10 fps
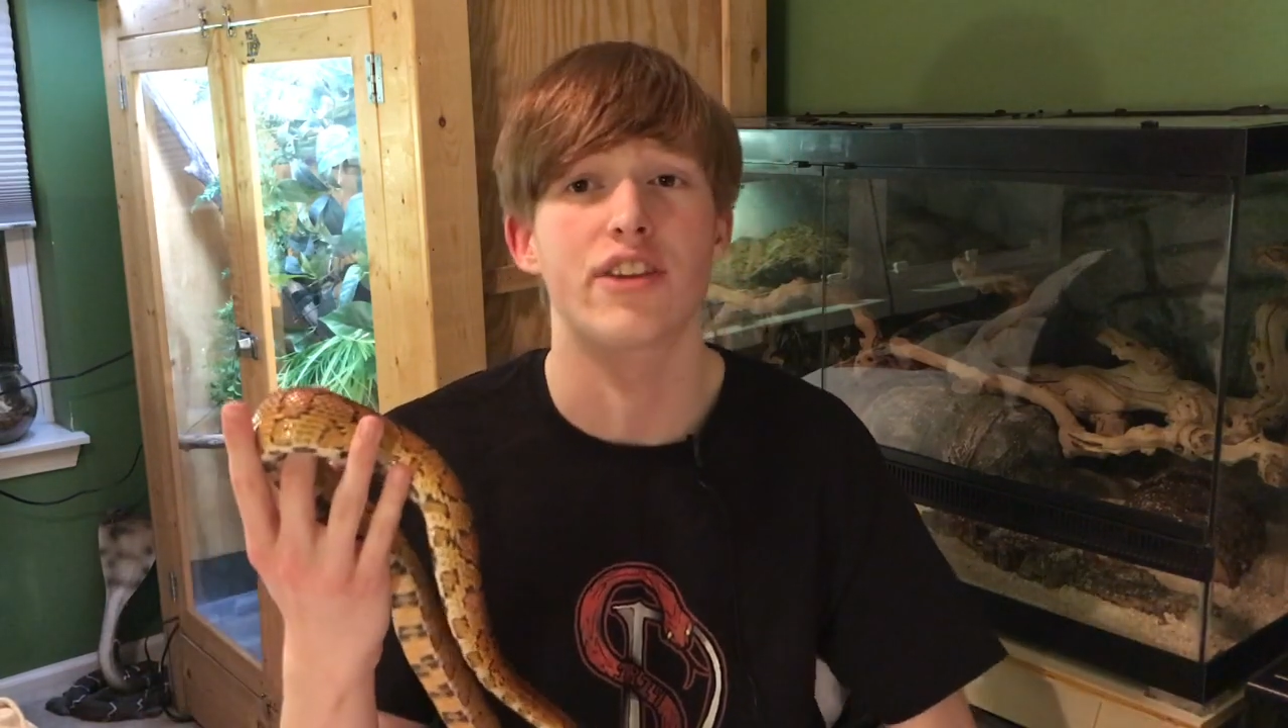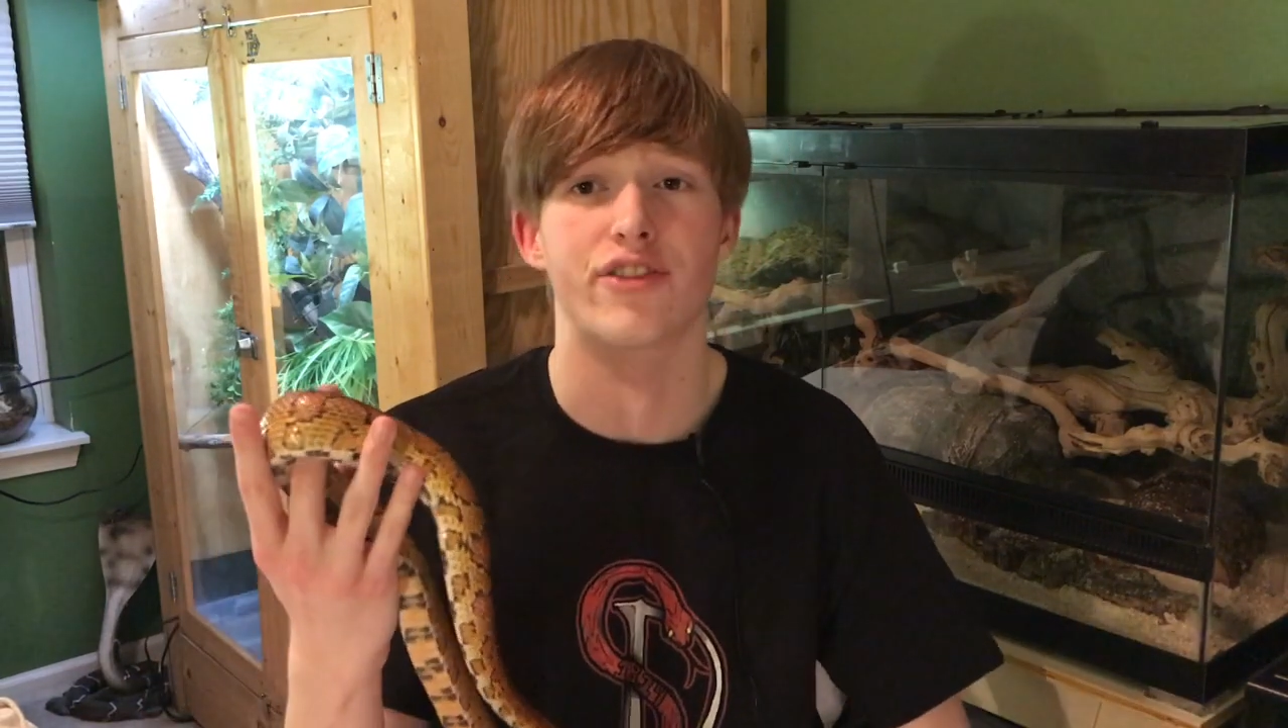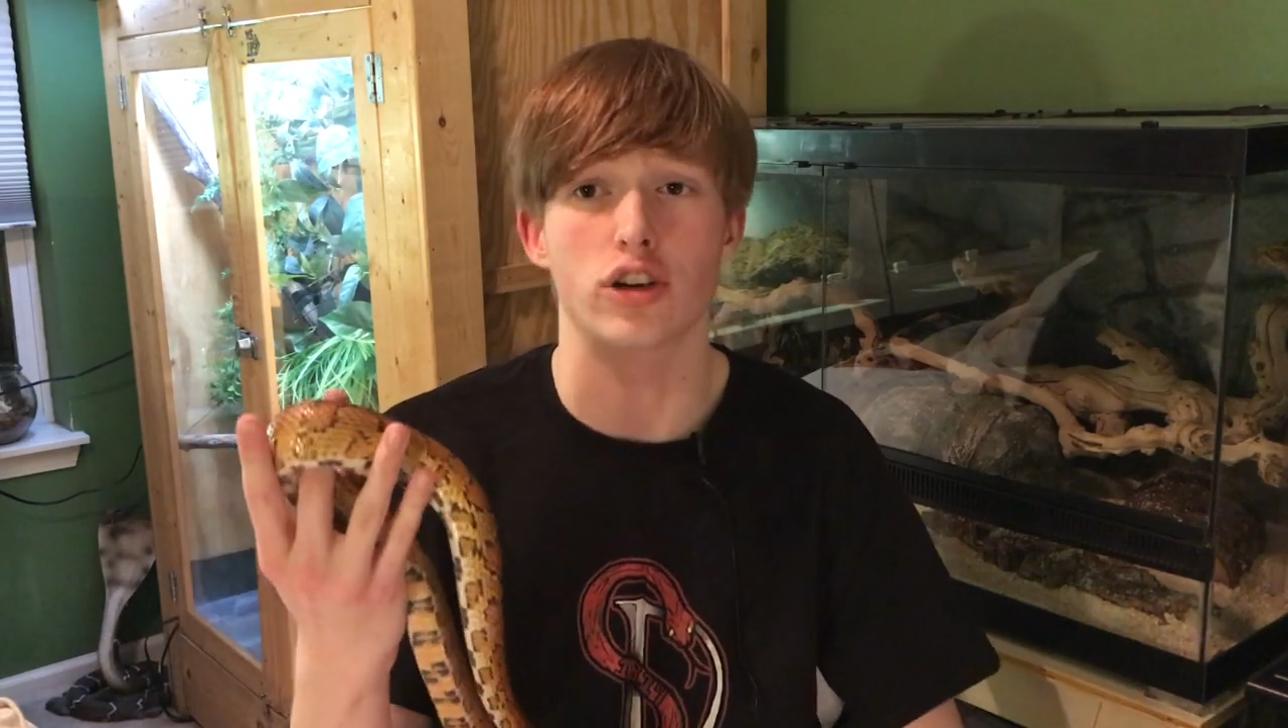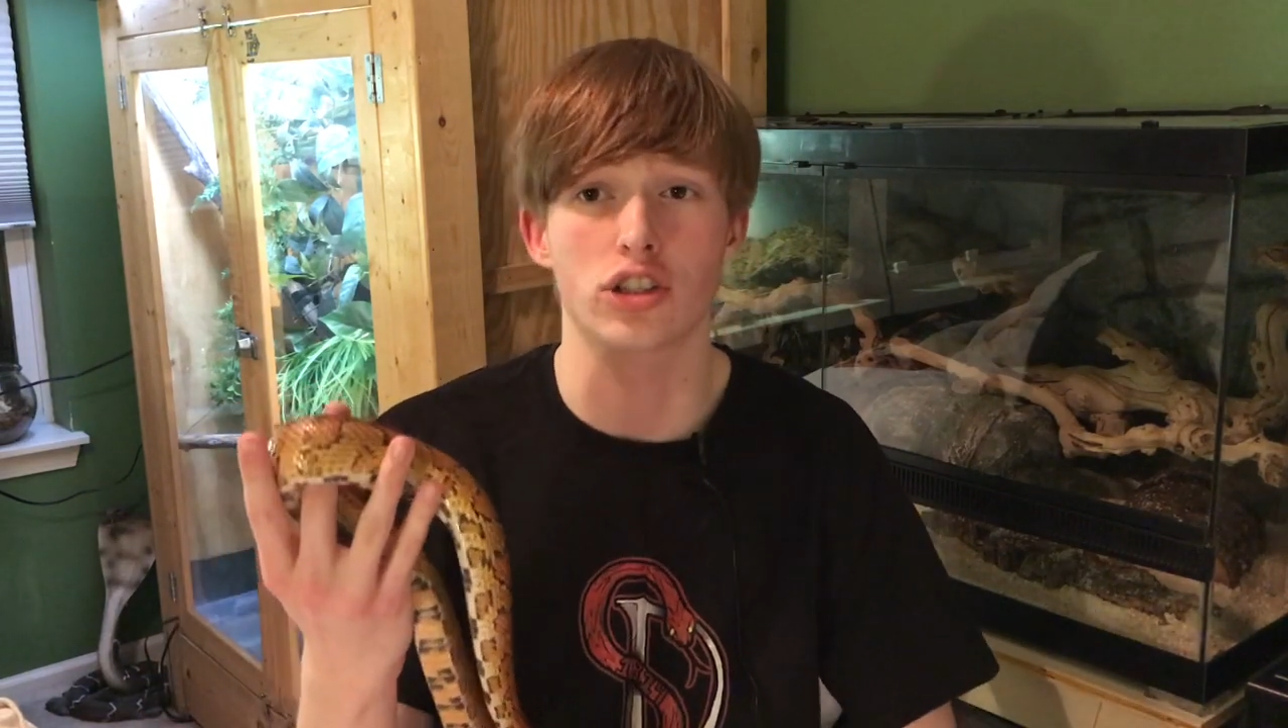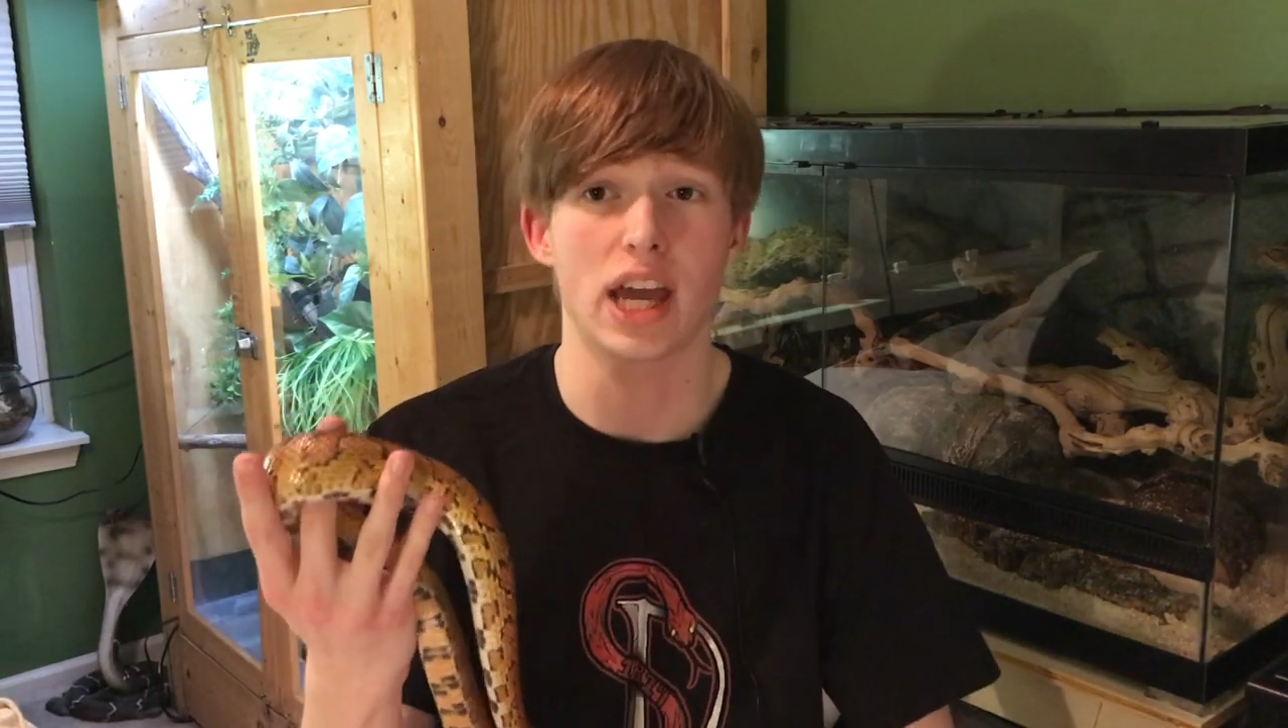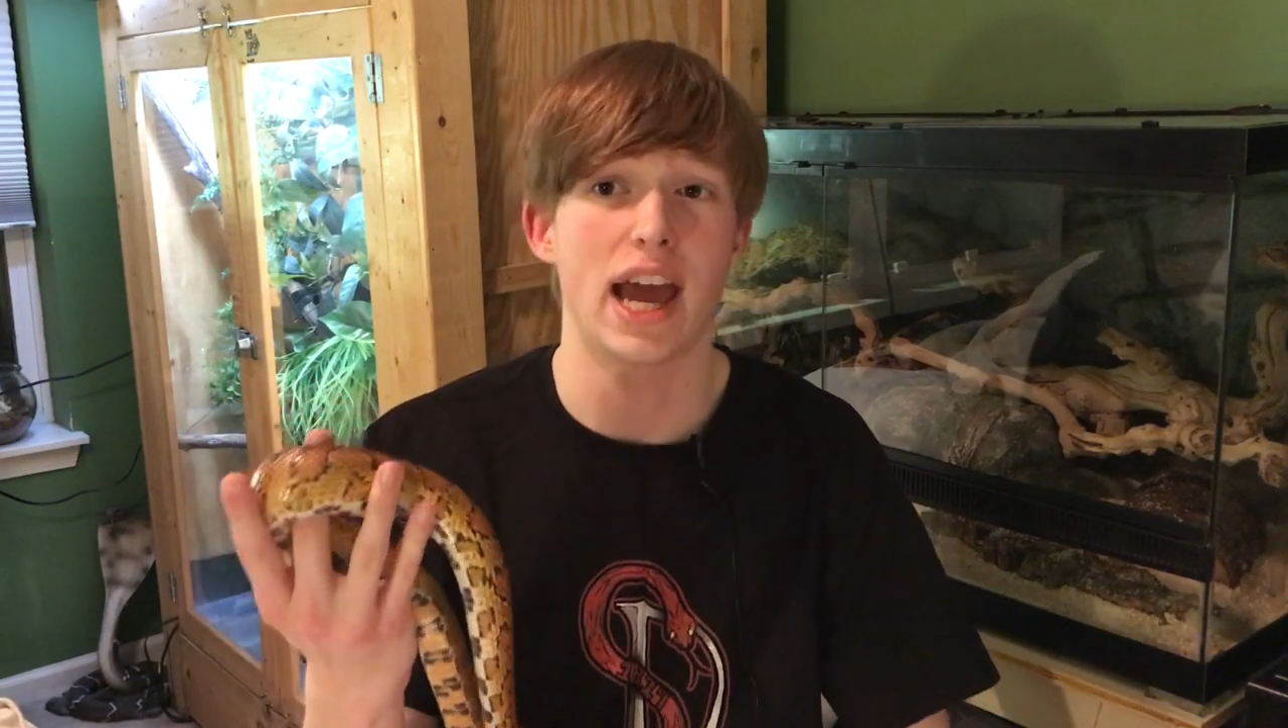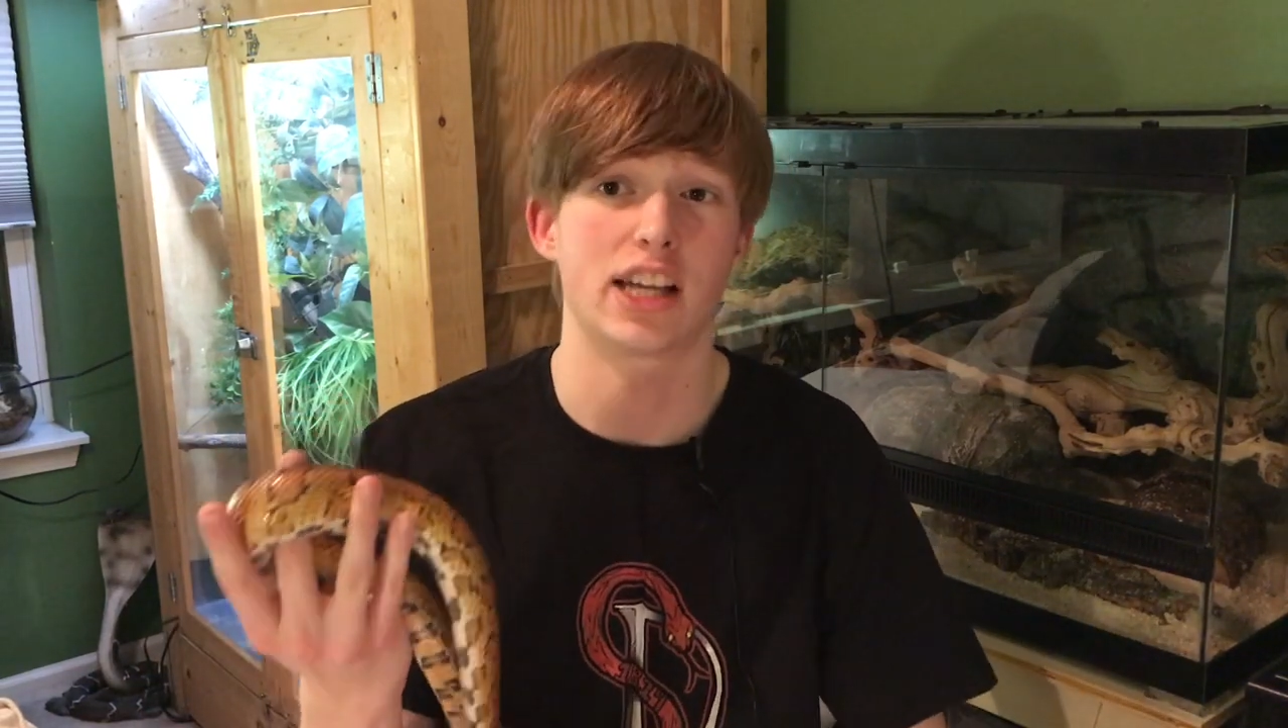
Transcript: the first